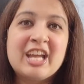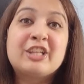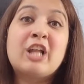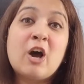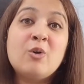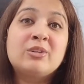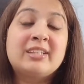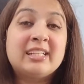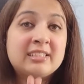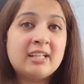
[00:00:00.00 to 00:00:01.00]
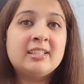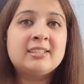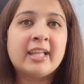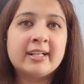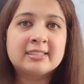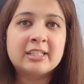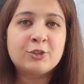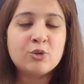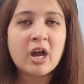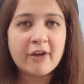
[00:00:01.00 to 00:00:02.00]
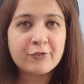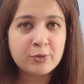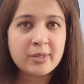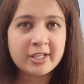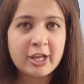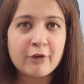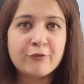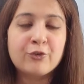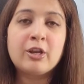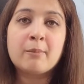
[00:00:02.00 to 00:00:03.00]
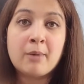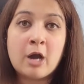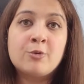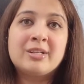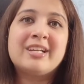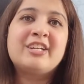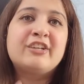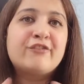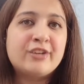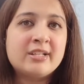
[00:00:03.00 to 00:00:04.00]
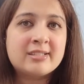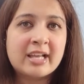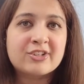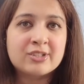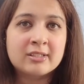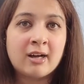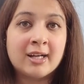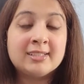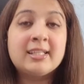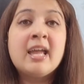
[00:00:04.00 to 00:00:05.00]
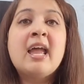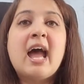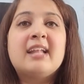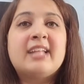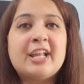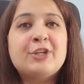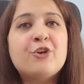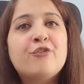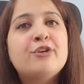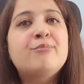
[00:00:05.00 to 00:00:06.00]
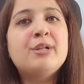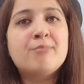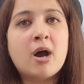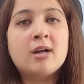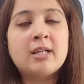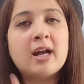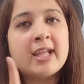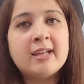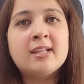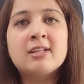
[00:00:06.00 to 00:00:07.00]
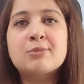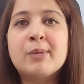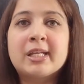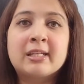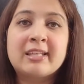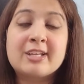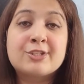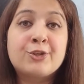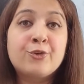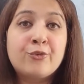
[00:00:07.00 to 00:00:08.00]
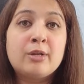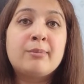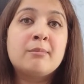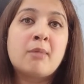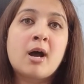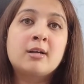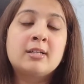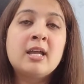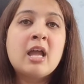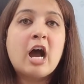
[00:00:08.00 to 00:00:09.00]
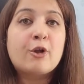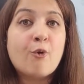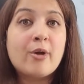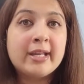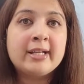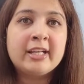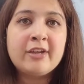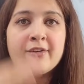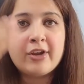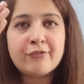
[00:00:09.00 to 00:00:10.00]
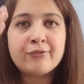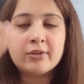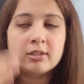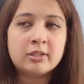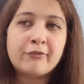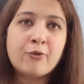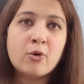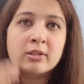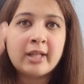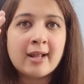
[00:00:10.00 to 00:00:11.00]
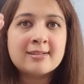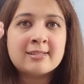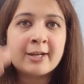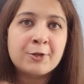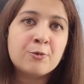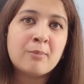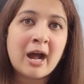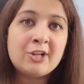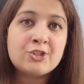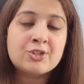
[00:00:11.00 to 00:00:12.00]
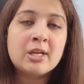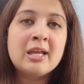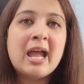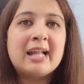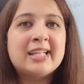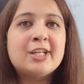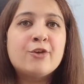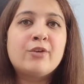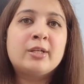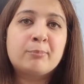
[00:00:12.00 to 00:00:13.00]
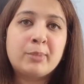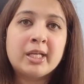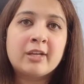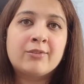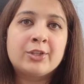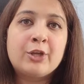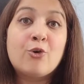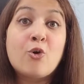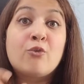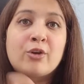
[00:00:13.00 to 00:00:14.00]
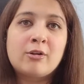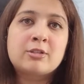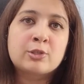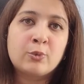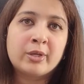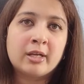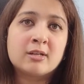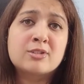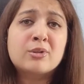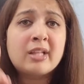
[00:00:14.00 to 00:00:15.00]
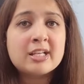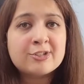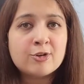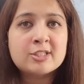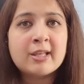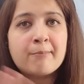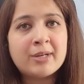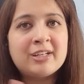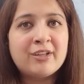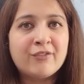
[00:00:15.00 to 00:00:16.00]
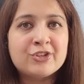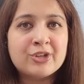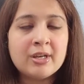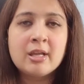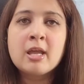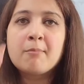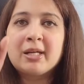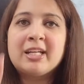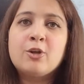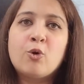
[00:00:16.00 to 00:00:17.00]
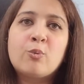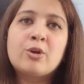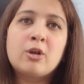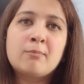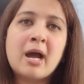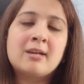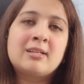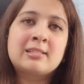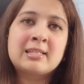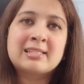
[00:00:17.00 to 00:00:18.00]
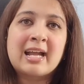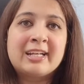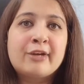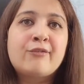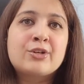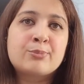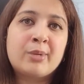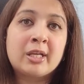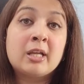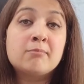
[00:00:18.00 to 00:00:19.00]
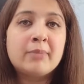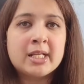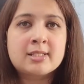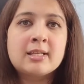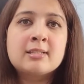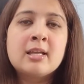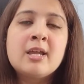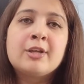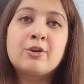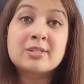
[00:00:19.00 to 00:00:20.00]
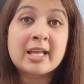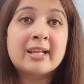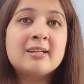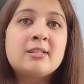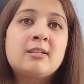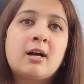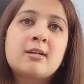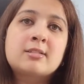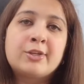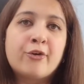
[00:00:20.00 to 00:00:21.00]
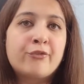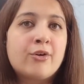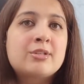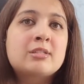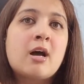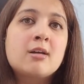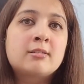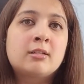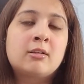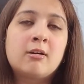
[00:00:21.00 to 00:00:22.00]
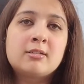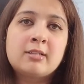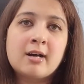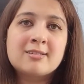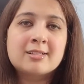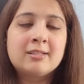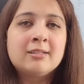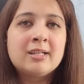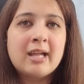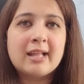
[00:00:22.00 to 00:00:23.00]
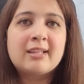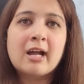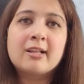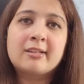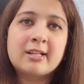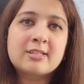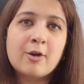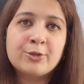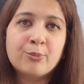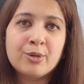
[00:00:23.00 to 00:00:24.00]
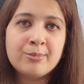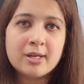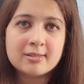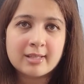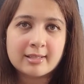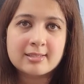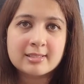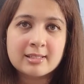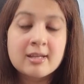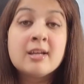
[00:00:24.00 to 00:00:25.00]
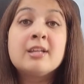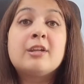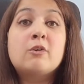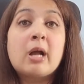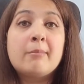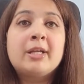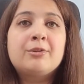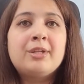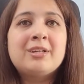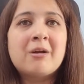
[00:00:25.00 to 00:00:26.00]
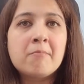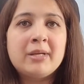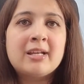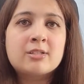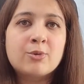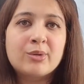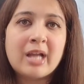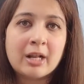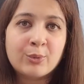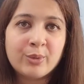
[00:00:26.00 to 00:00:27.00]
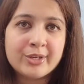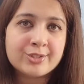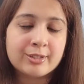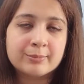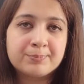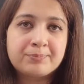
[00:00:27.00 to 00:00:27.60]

Now, these are the things that you have to be careful about in different section, guys. And then you will be marked, again in the speaking test, you will be marked accordingly if the 4 things that you match, and then you will be given the overall score here. So there is no separate division, but an overall band is decided for speaking basis your second task, your first task, the third task, and that's how you will be assessed. Now coming to the complete score calculation.